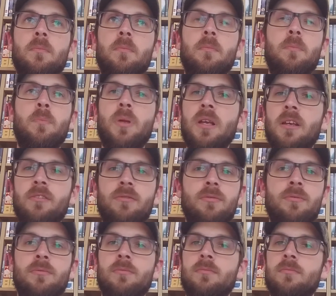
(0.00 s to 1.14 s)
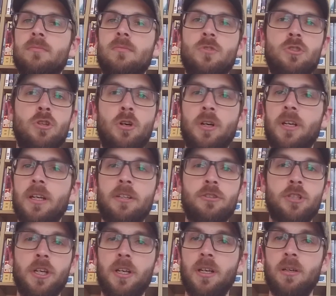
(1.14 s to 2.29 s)
Beef, turkey,
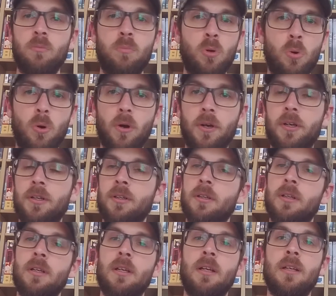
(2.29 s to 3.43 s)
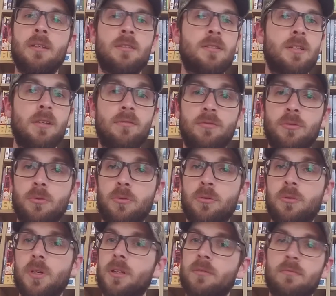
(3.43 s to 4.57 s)
chicken, pork,
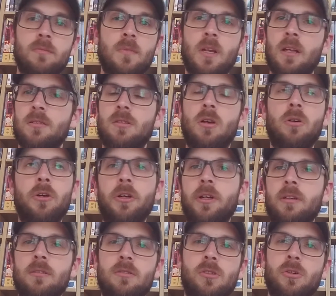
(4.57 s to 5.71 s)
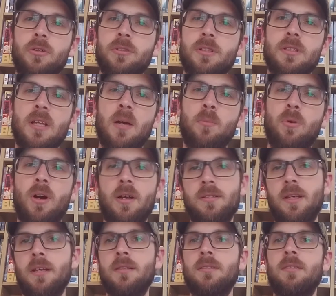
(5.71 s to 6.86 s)
seafood, it's all good as long as it's not
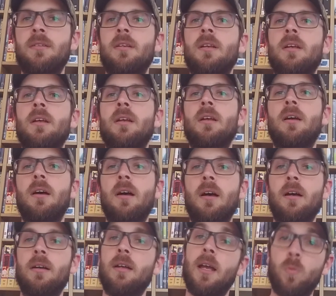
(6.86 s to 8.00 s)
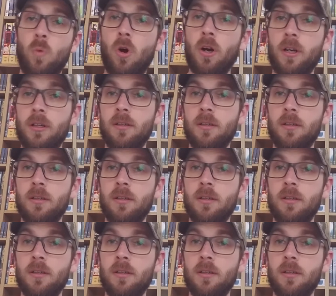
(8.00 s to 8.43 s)
processed. And water.